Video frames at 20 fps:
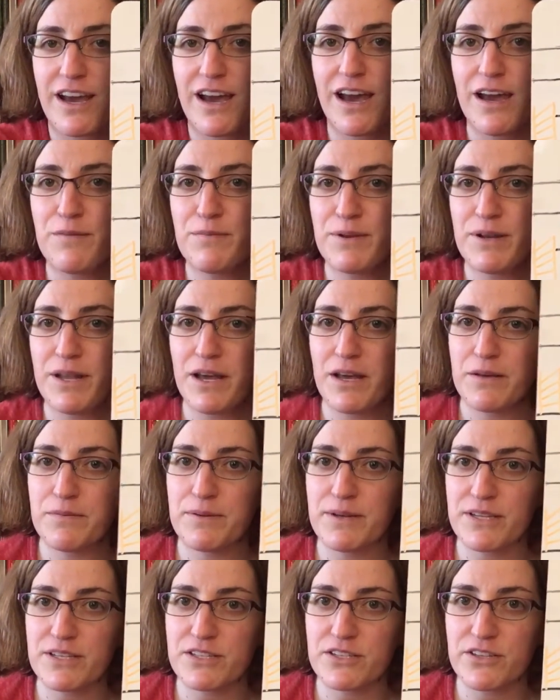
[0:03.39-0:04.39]
I've been
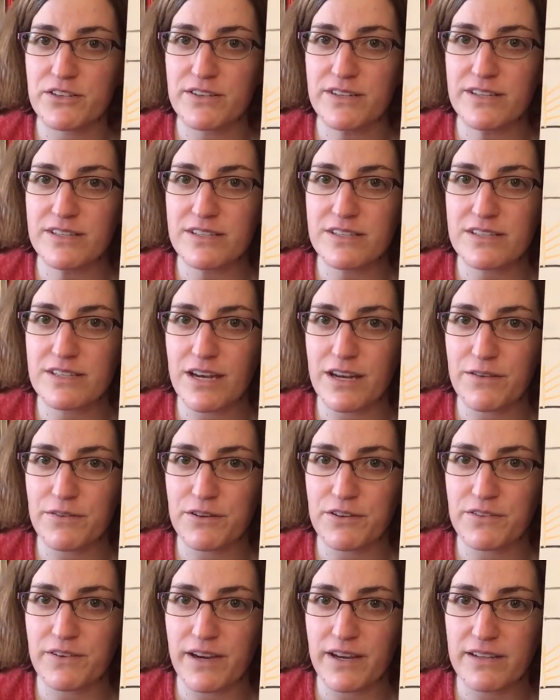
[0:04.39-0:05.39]
helping students study
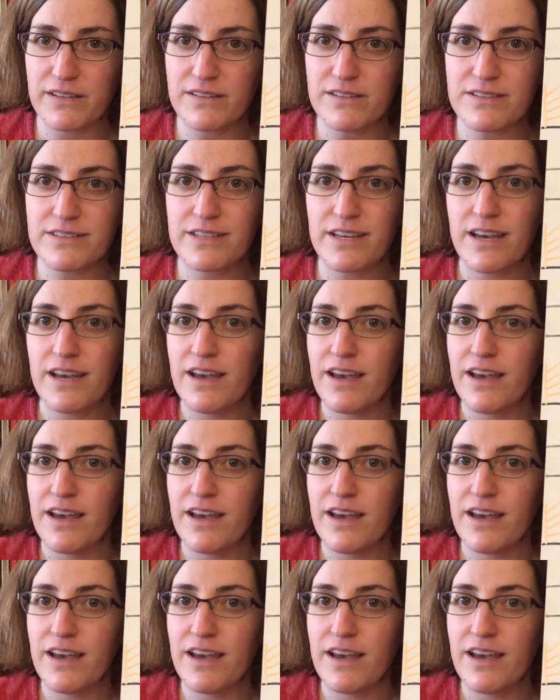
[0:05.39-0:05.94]
for finals,